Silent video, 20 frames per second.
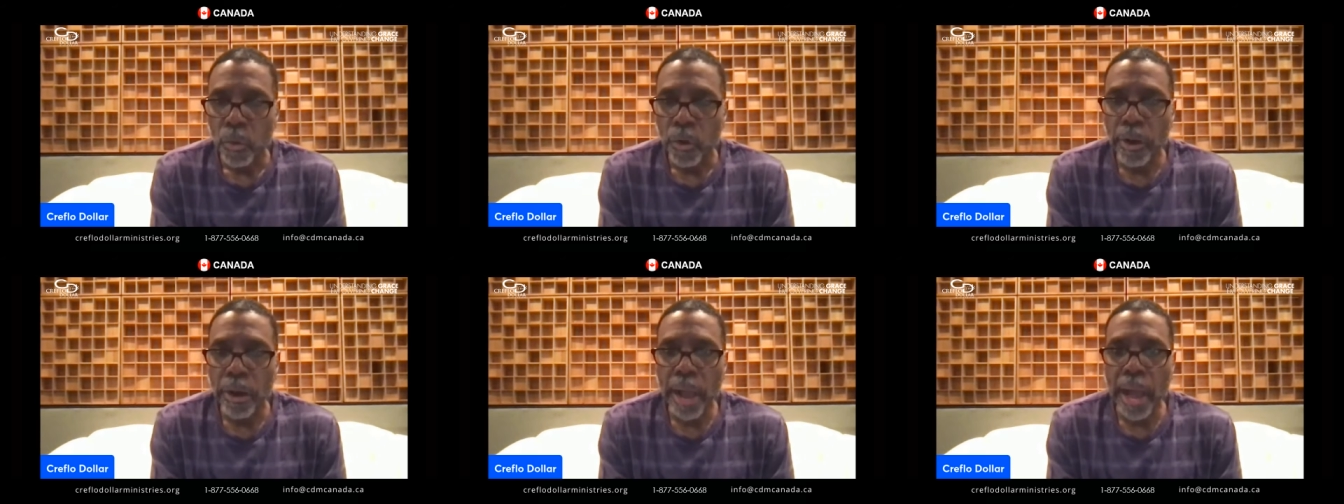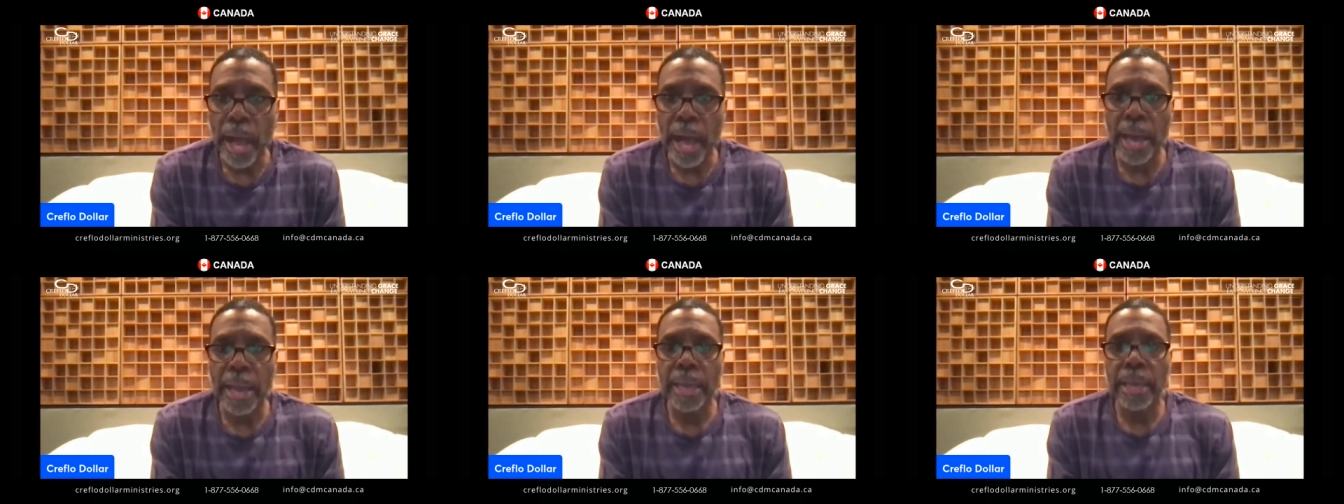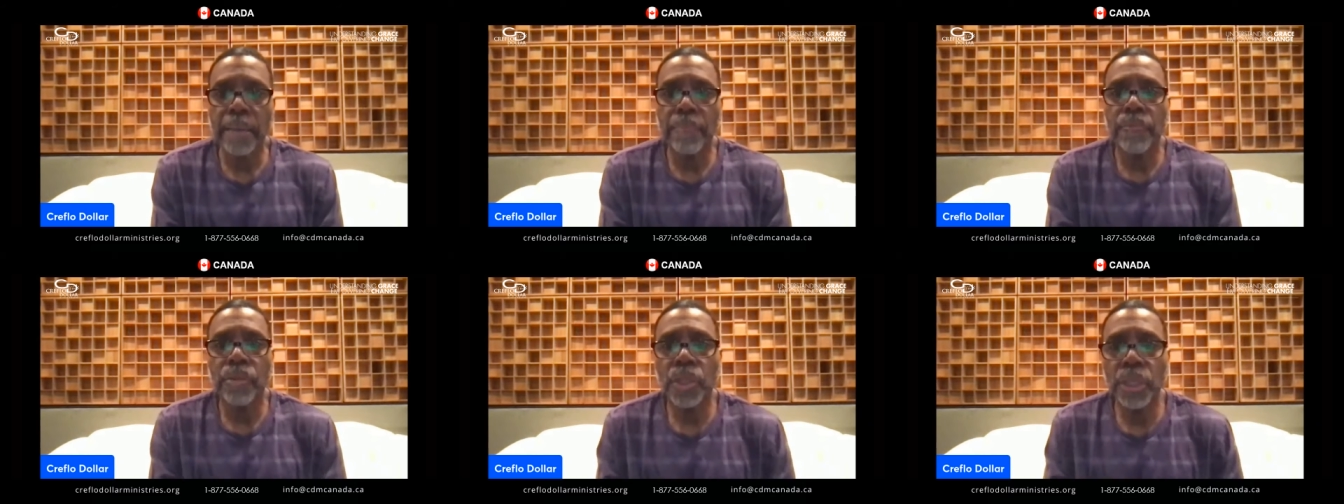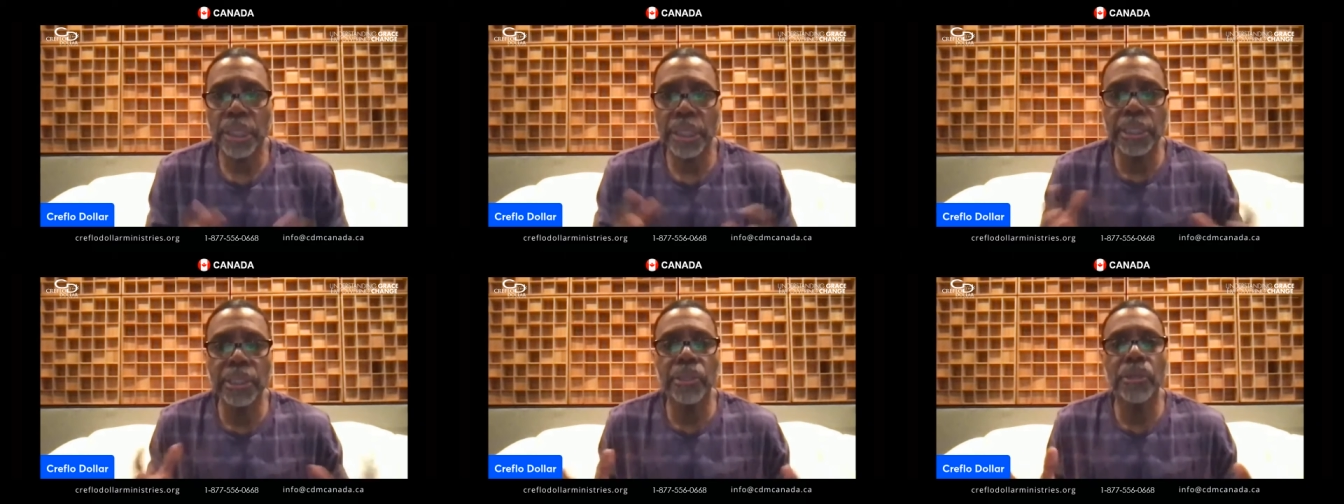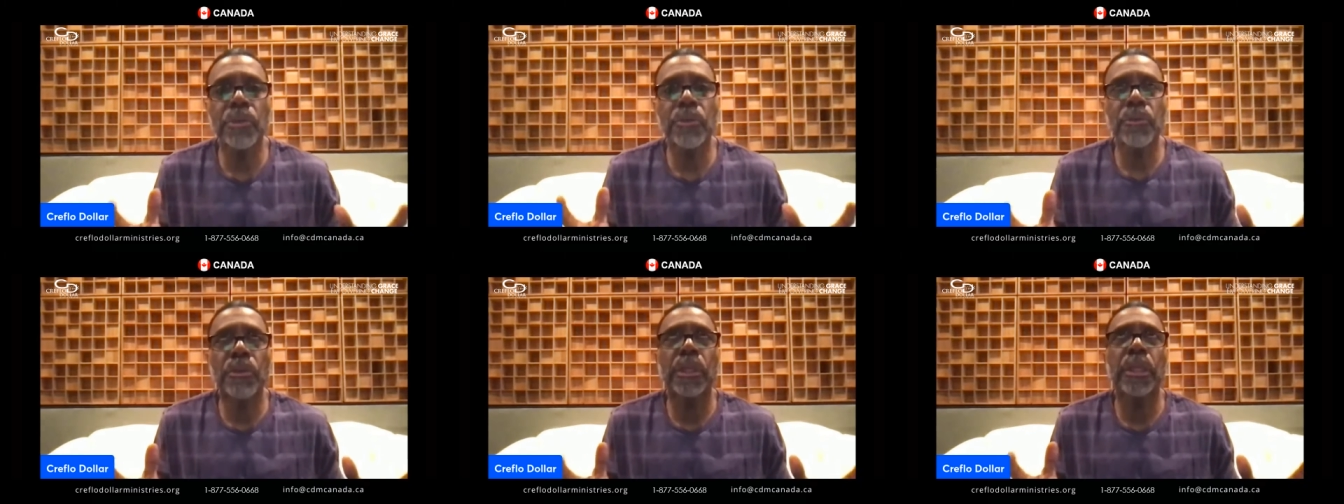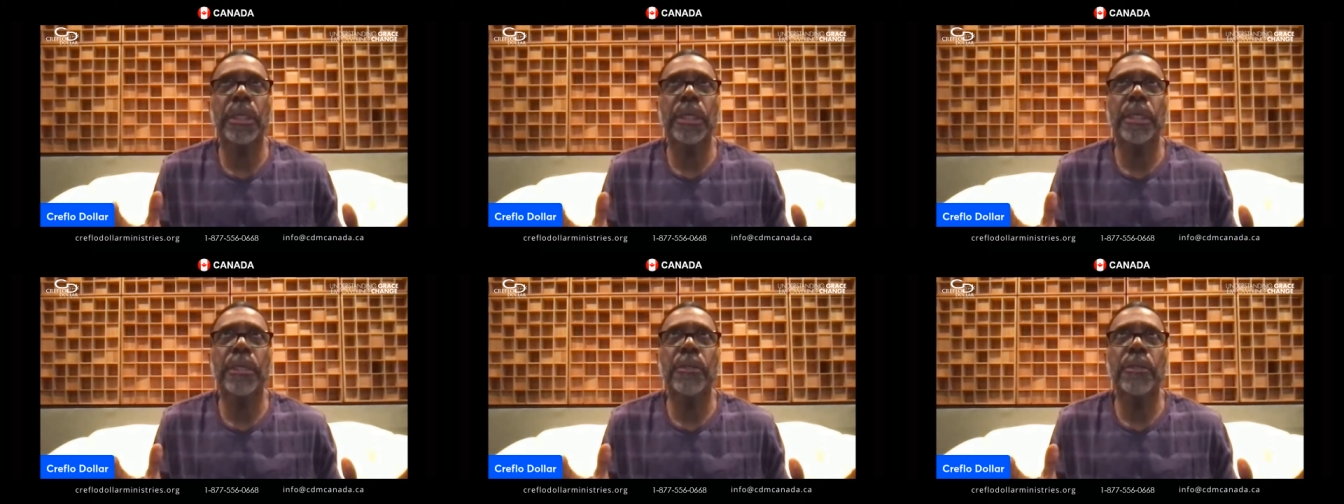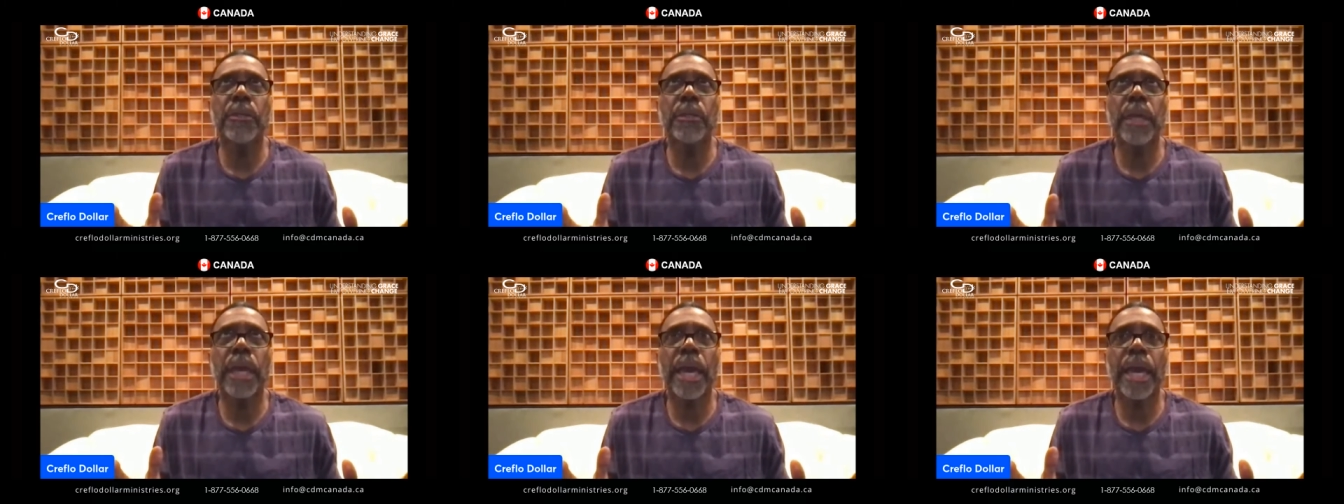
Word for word: where I am yielded